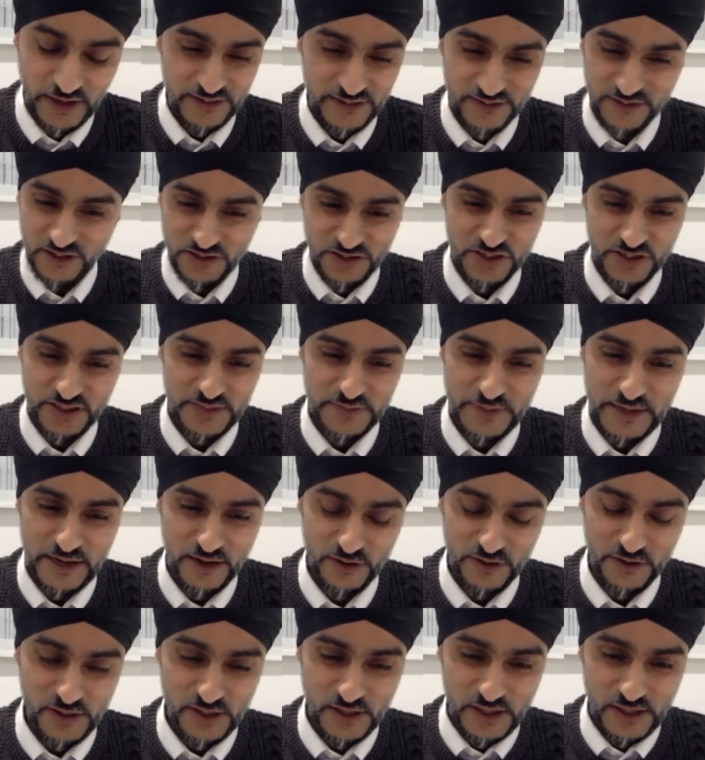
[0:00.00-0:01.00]
It's not just
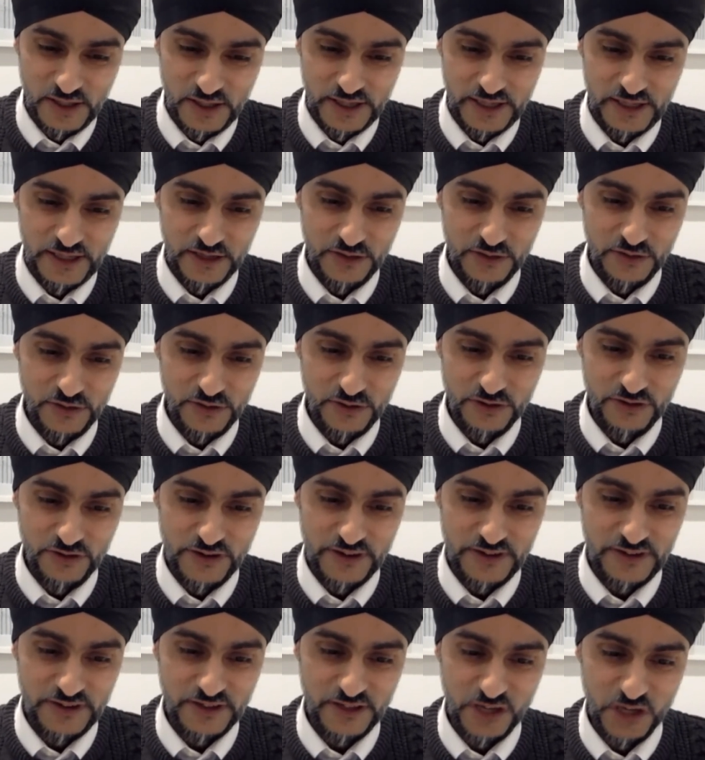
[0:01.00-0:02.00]
about,
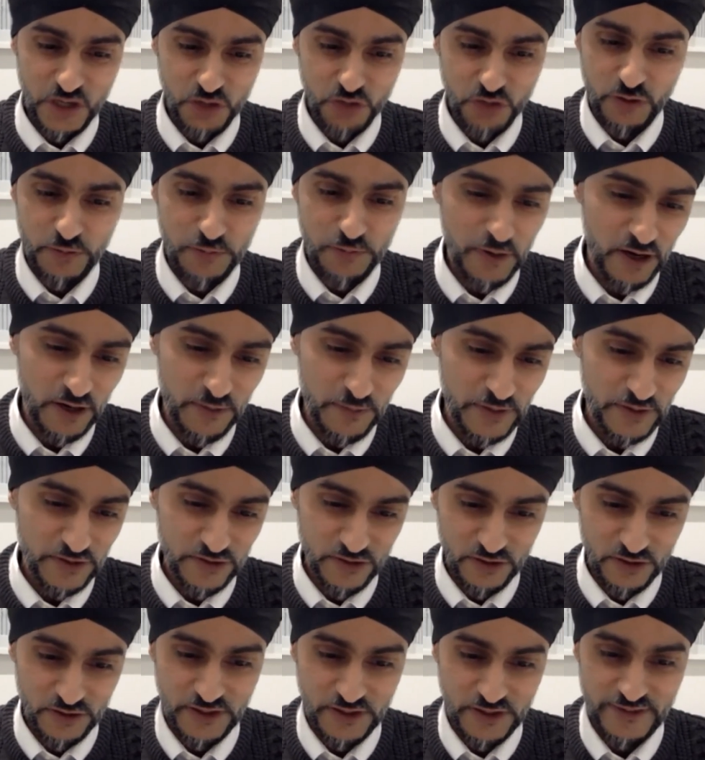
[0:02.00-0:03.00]
creating 100
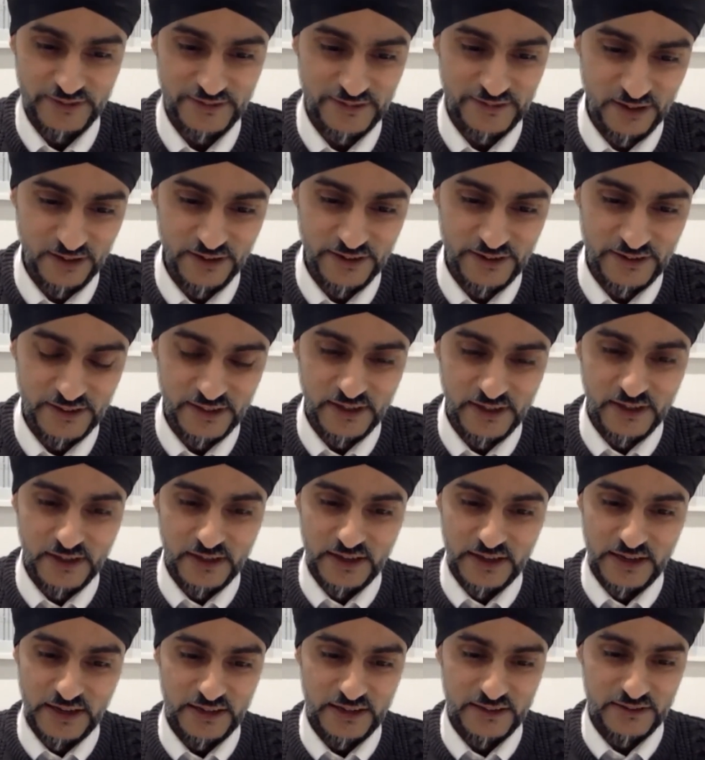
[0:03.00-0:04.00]
apartments on this site
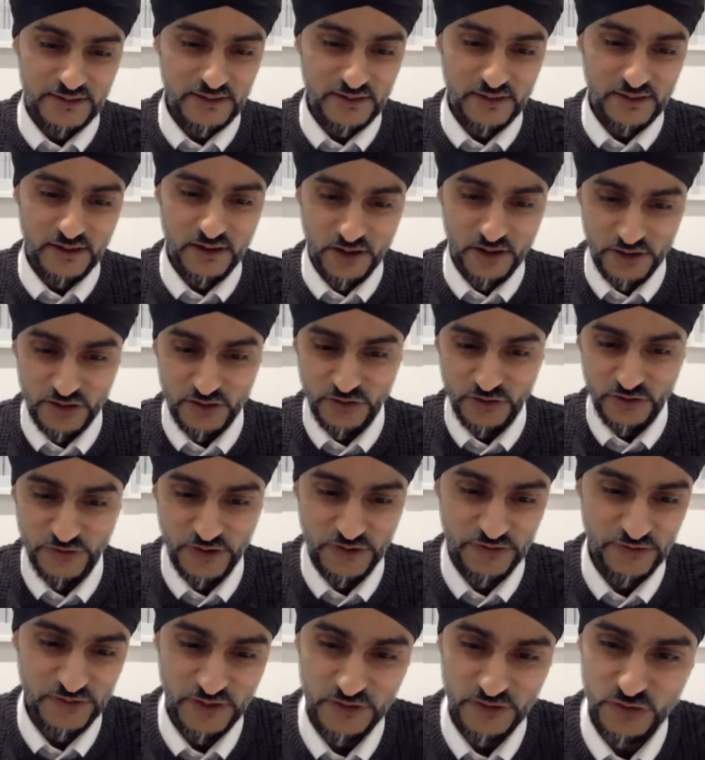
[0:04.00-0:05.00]
at a height of
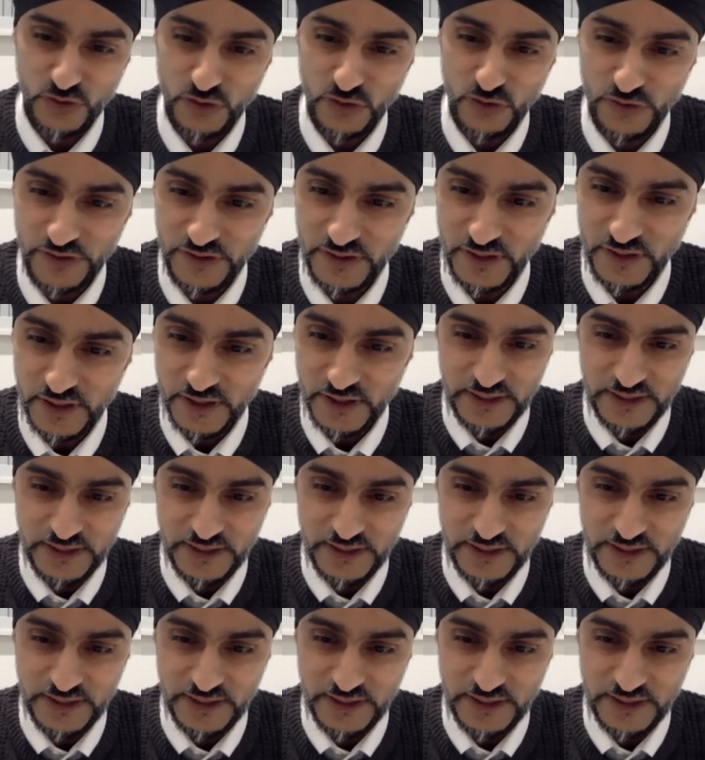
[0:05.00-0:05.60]
15 stories.